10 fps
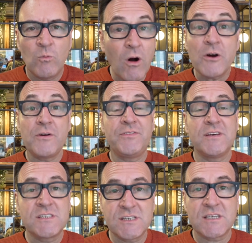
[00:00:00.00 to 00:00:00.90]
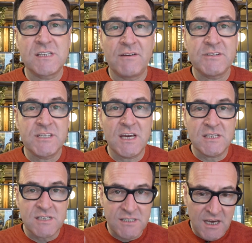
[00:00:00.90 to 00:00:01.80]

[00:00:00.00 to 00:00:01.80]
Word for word: 1 Corinthians 6:17 says,